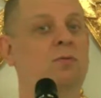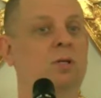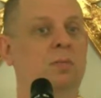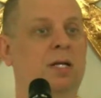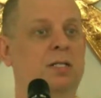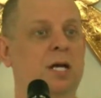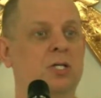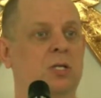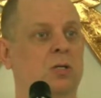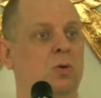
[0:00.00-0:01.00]
the
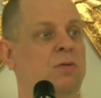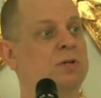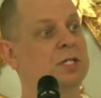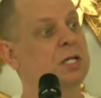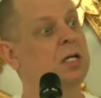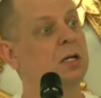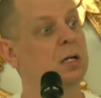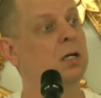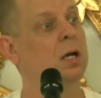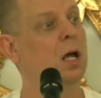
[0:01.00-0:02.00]
meditation, whoever's
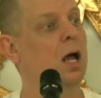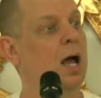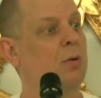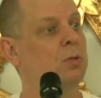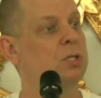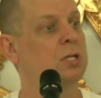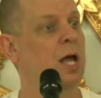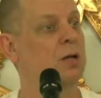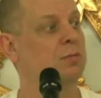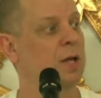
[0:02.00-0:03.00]
here, I will just
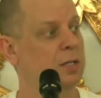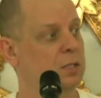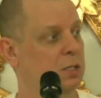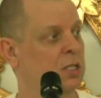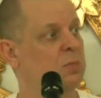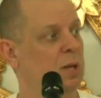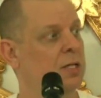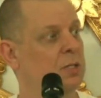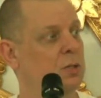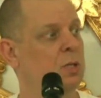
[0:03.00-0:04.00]
kind of like
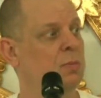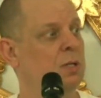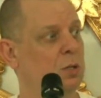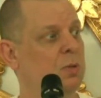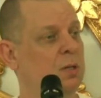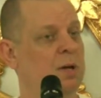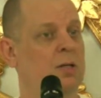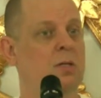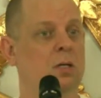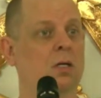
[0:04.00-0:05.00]
explain to them a little bit
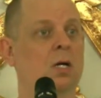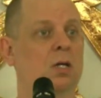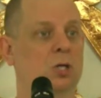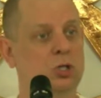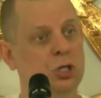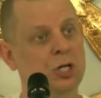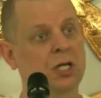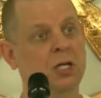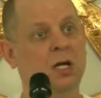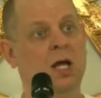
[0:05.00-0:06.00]
about the
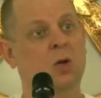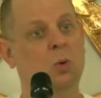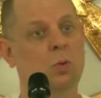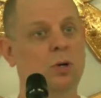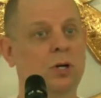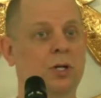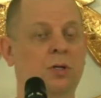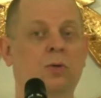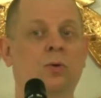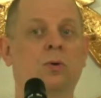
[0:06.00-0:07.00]
journey and kind of what we're going to
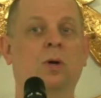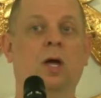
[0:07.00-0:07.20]
do.